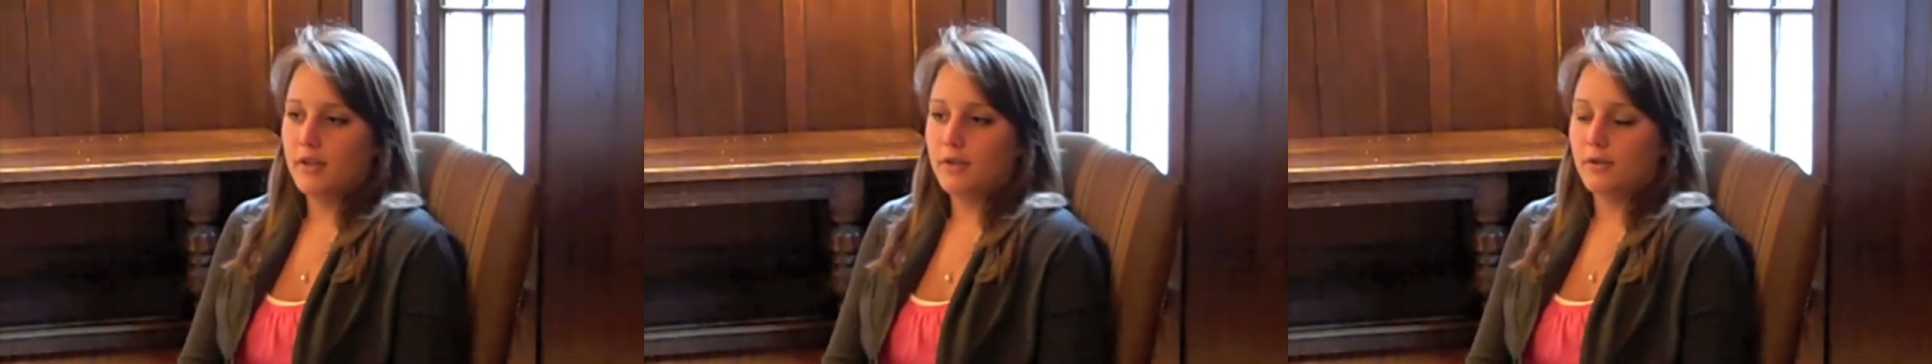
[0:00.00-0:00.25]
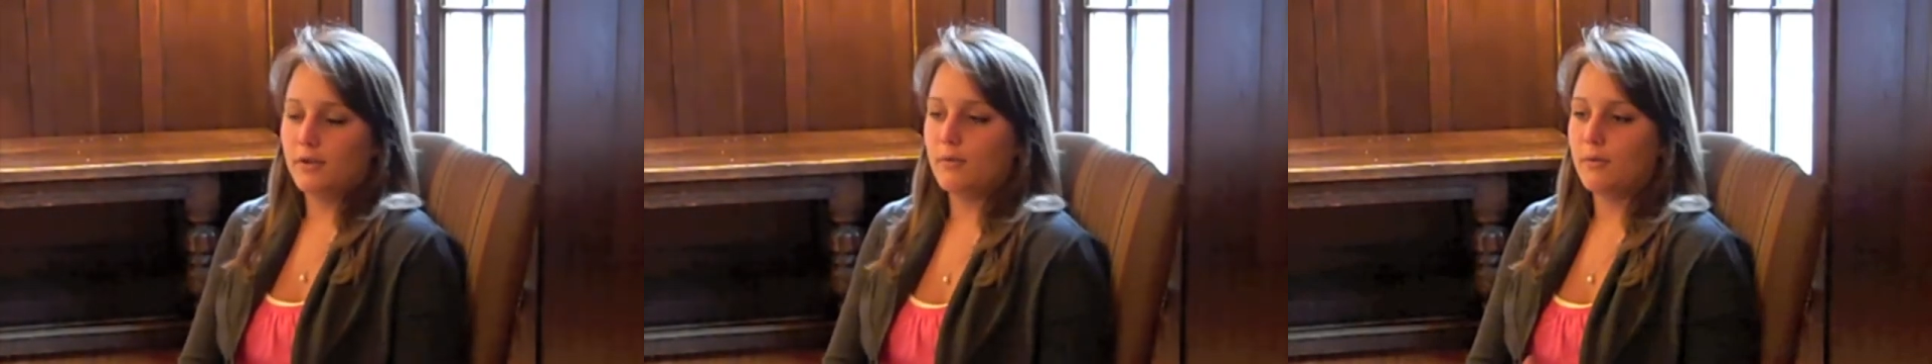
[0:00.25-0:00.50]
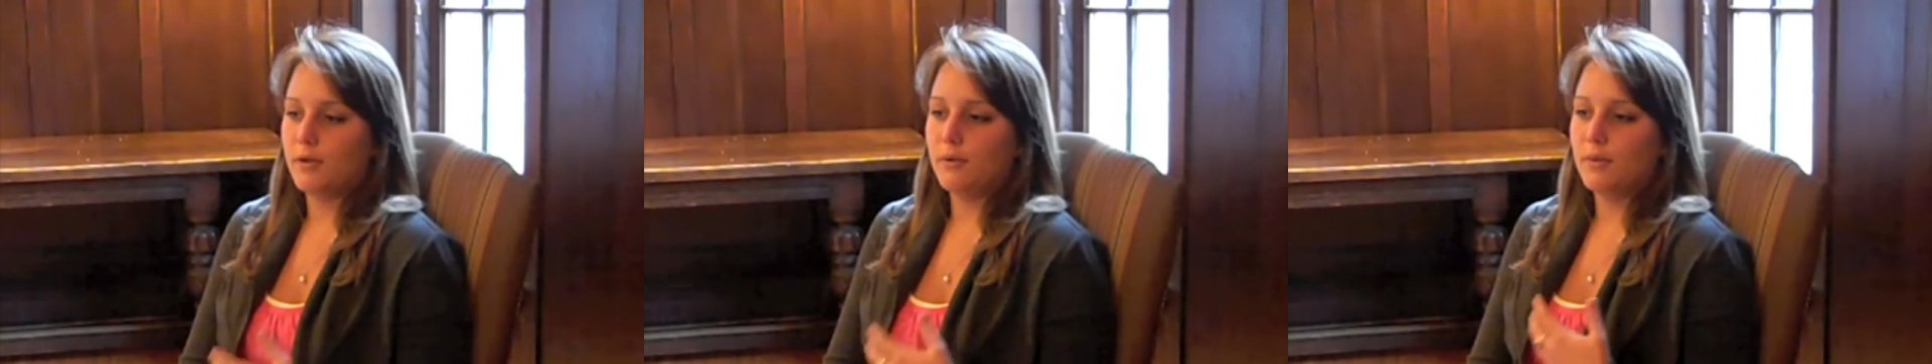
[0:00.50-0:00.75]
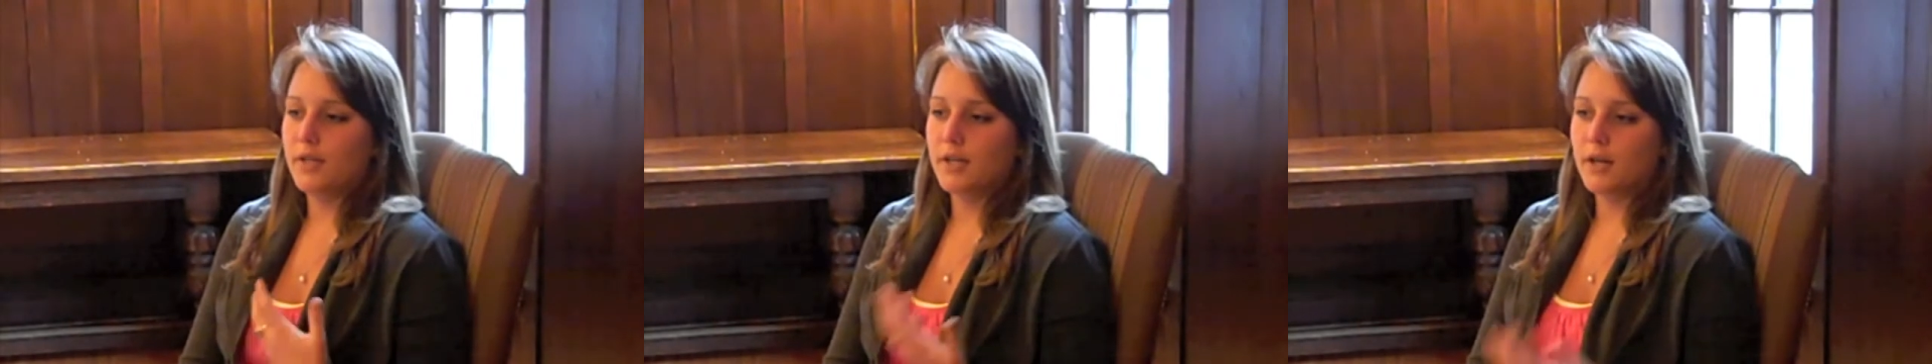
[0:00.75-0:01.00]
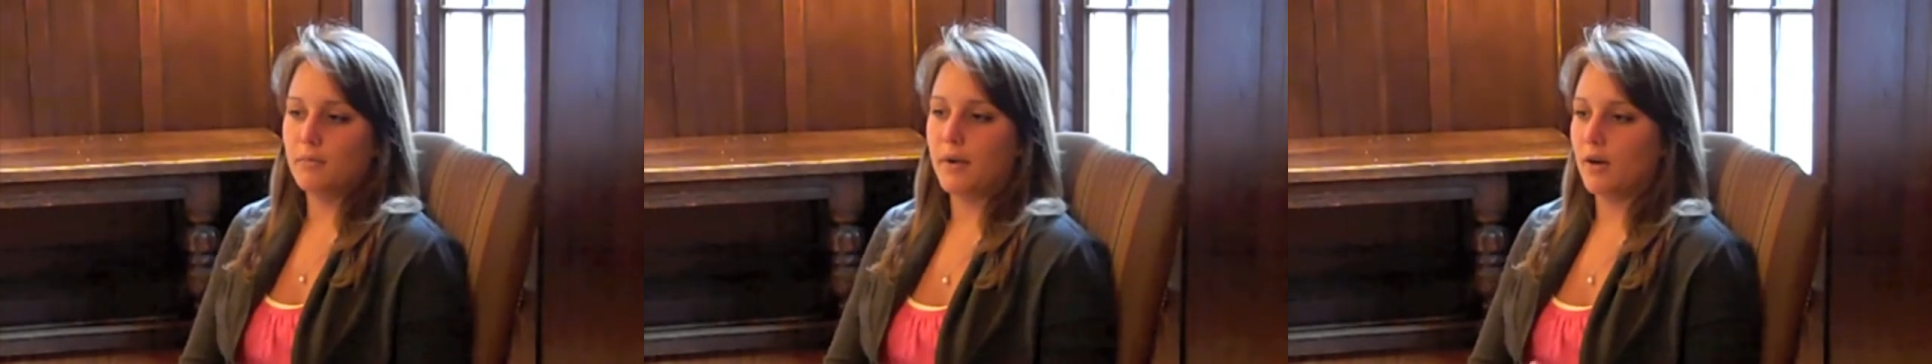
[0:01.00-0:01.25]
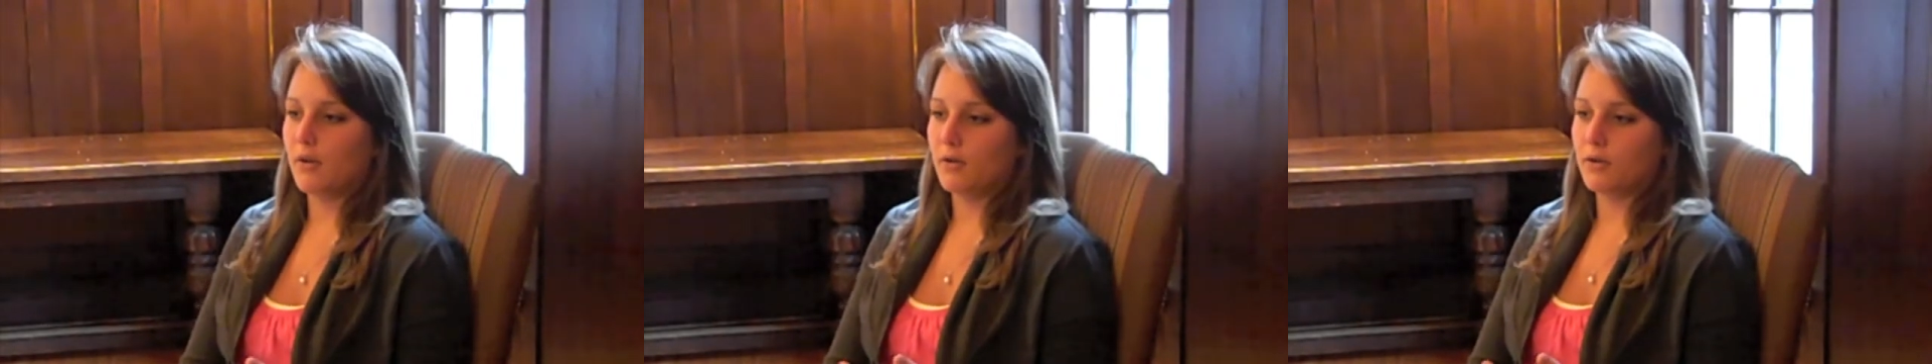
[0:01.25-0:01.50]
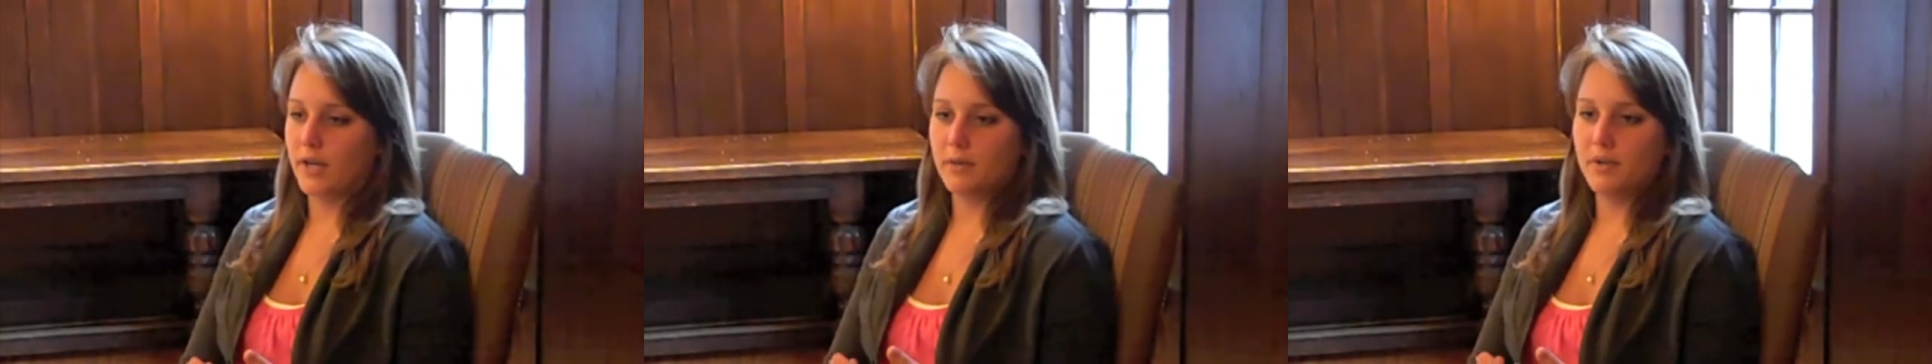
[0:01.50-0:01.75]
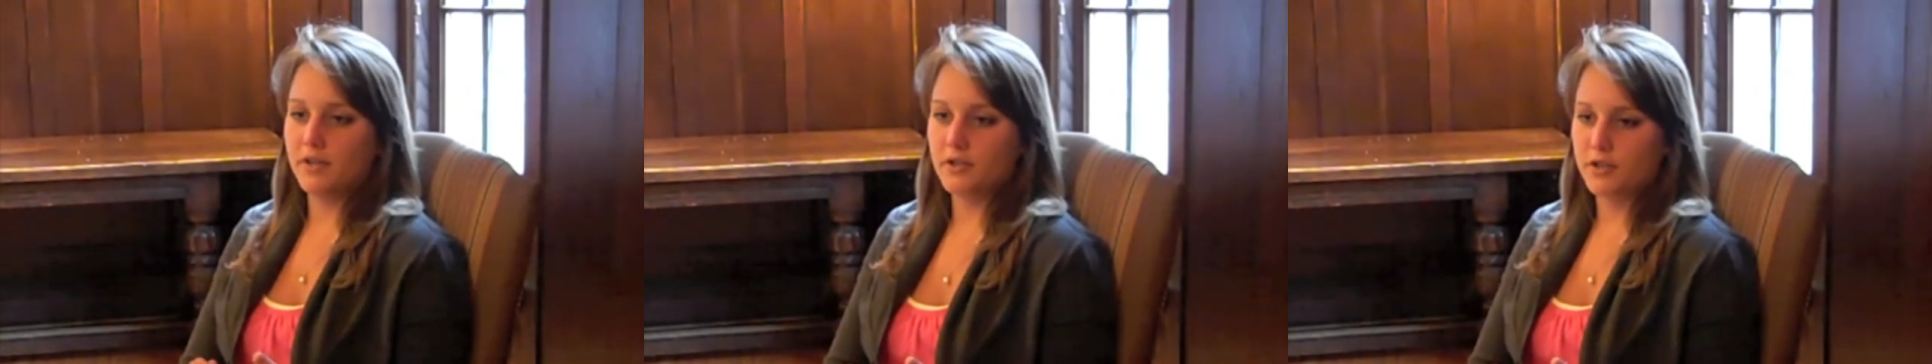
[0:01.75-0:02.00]
you know, you hear about
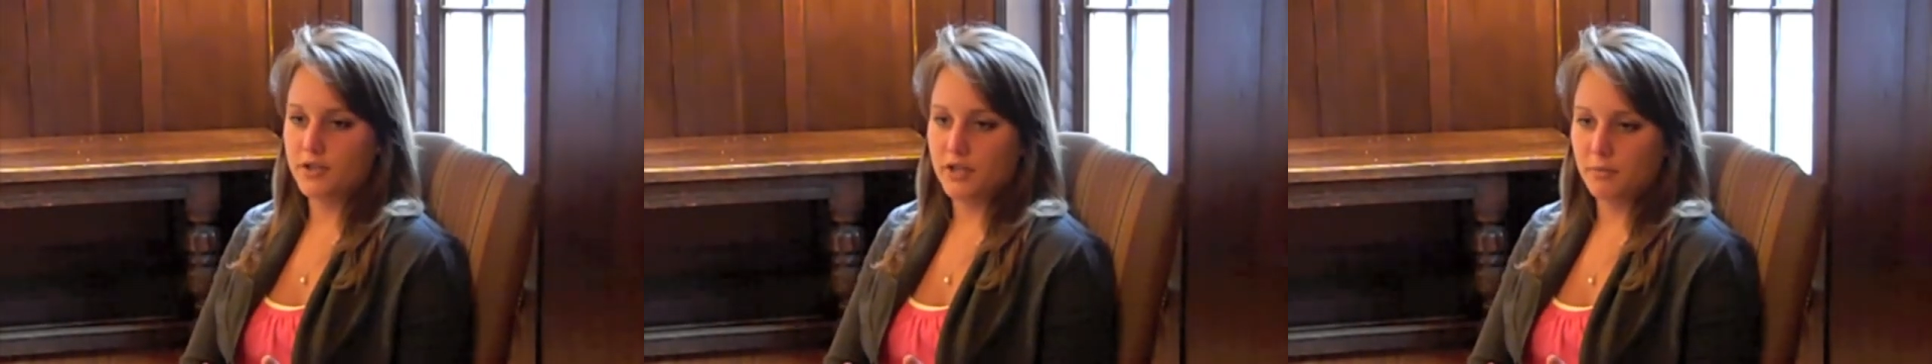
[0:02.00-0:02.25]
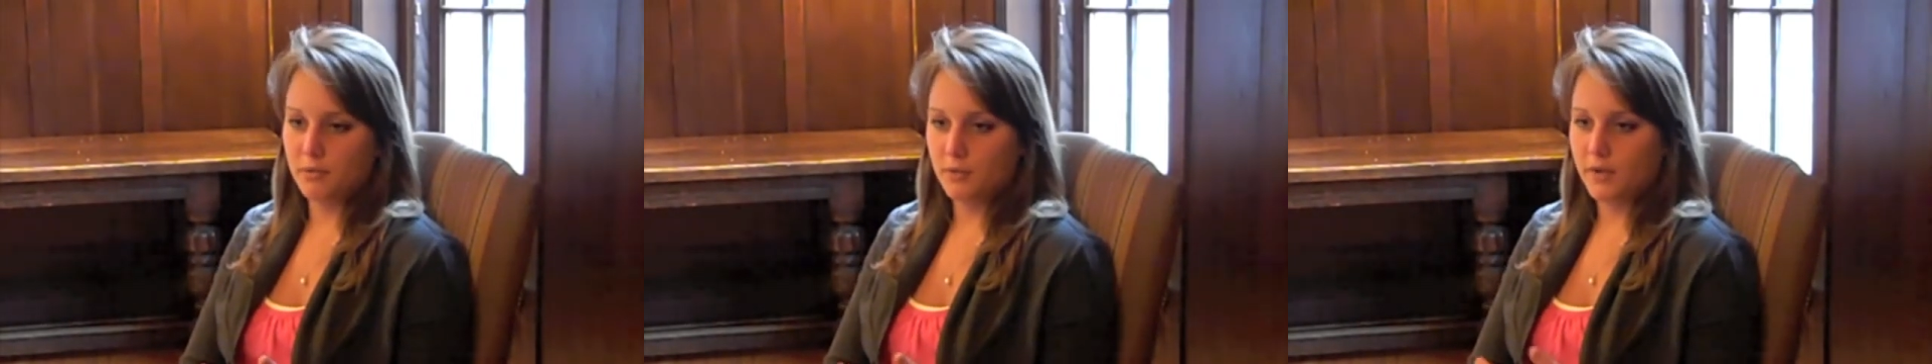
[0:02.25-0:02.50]
great mentorship,